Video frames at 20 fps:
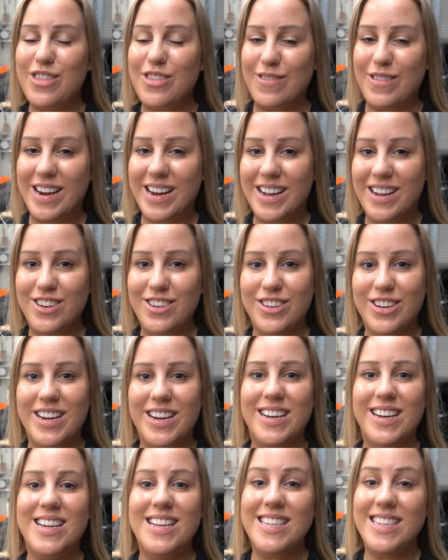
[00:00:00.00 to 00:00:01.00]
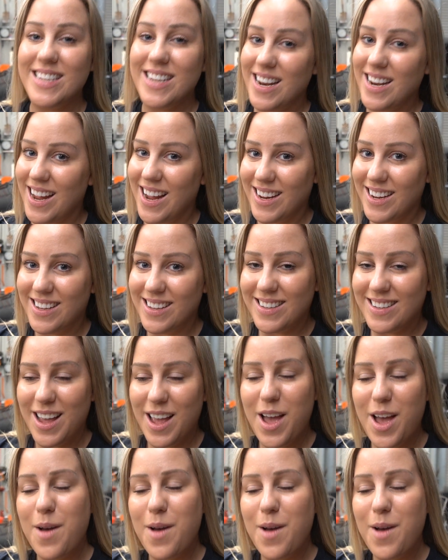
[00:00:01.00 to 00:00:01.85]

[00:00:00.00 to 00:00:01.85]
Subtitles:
300 ZX,